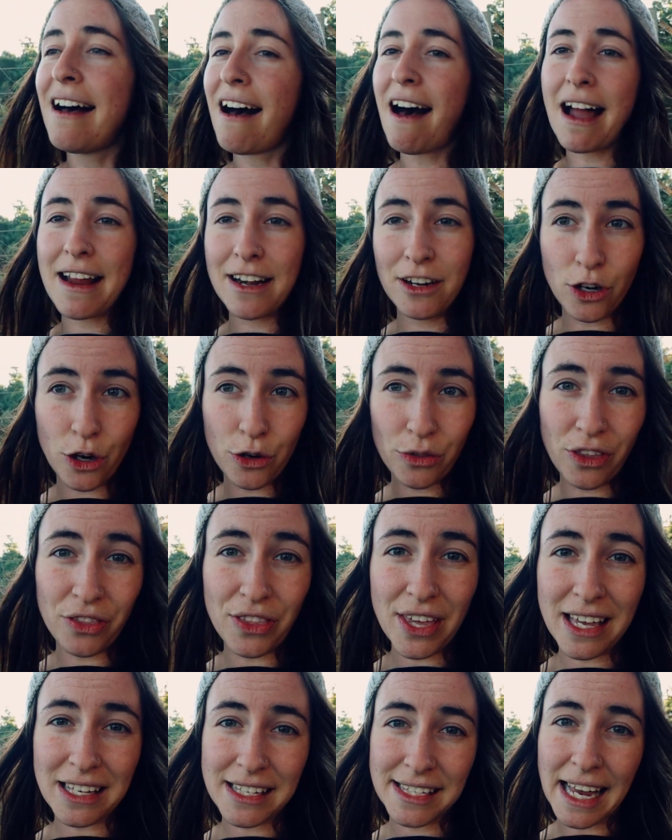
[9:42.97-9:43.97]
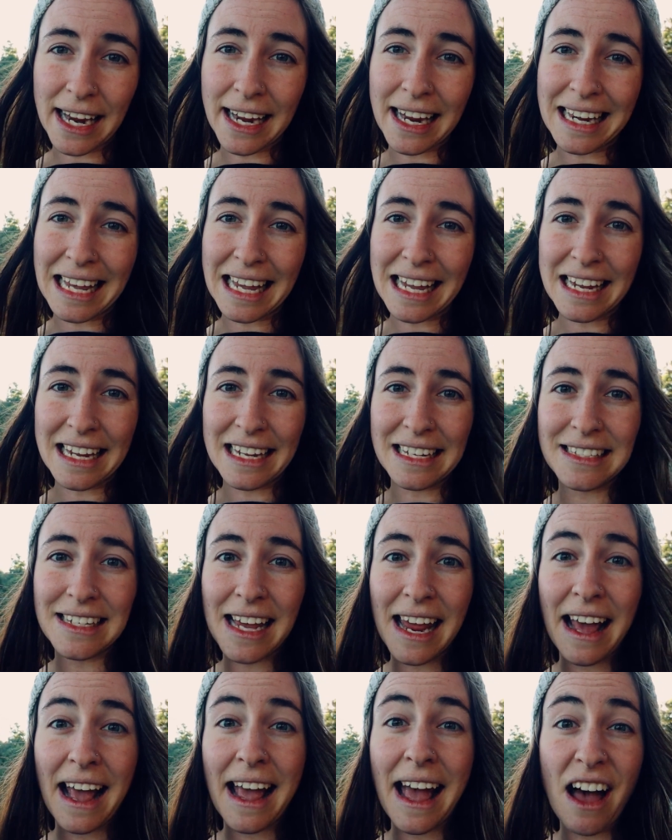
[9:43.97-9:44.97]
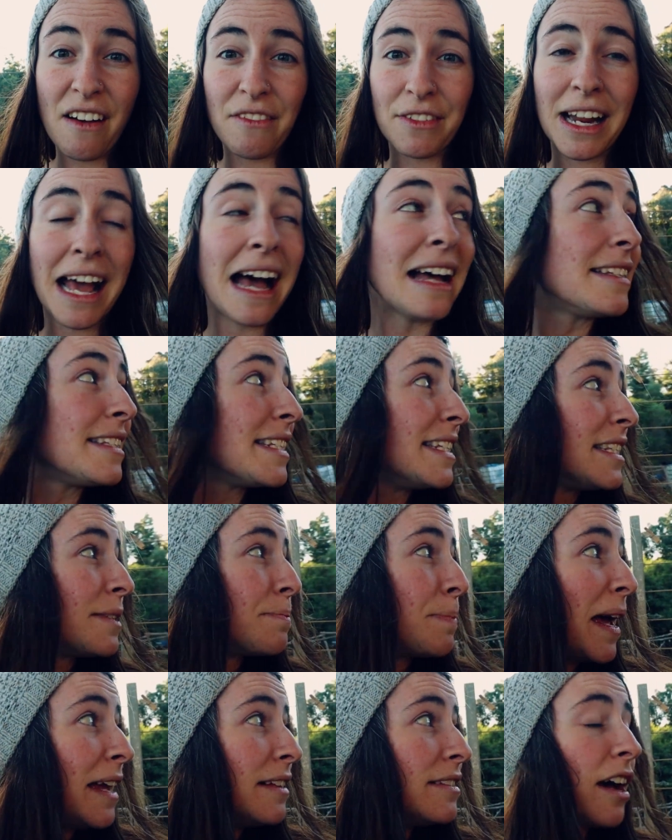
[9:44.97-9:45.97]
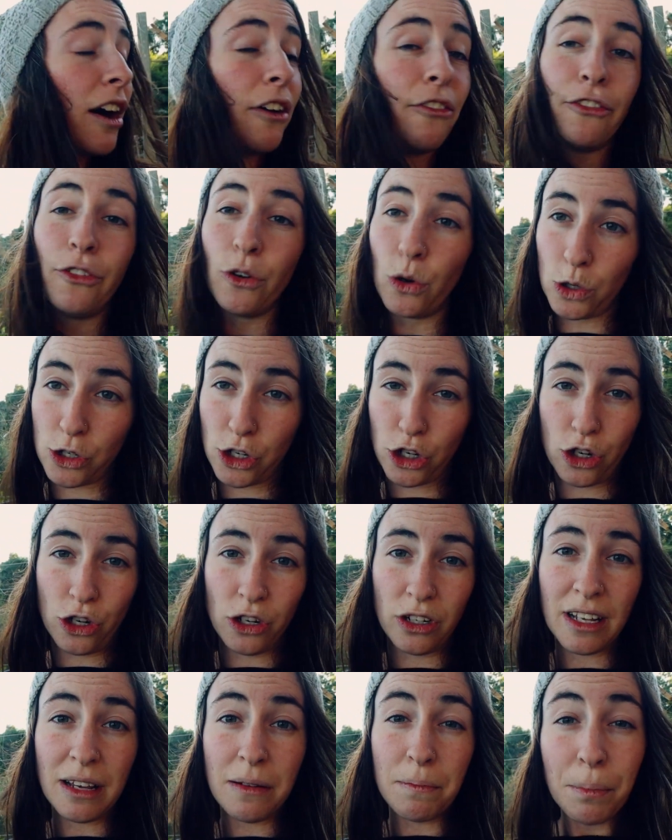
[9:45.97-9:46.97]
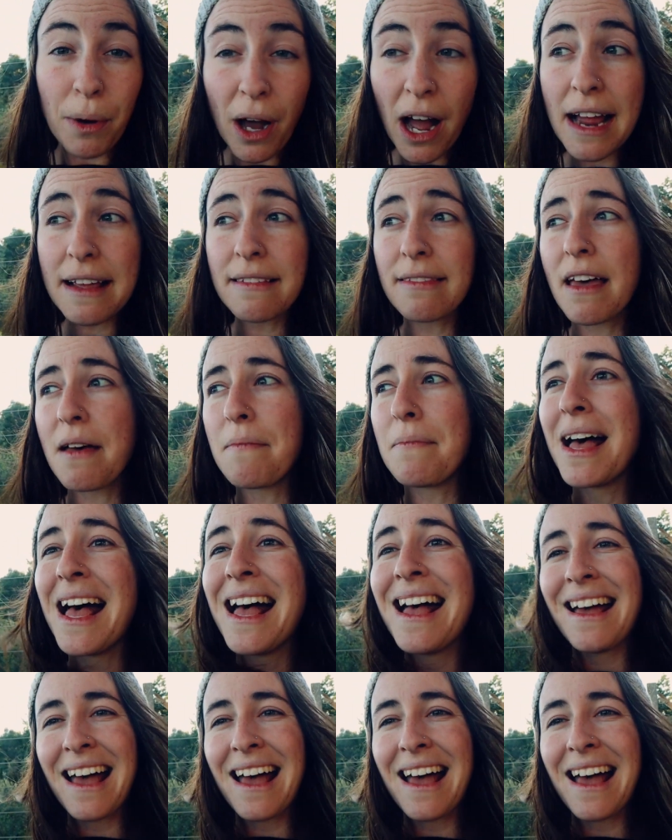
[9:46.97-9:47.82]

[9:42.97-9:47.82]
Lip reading: I know that they're secondhand and I haven't had to spend a fortune in buying them,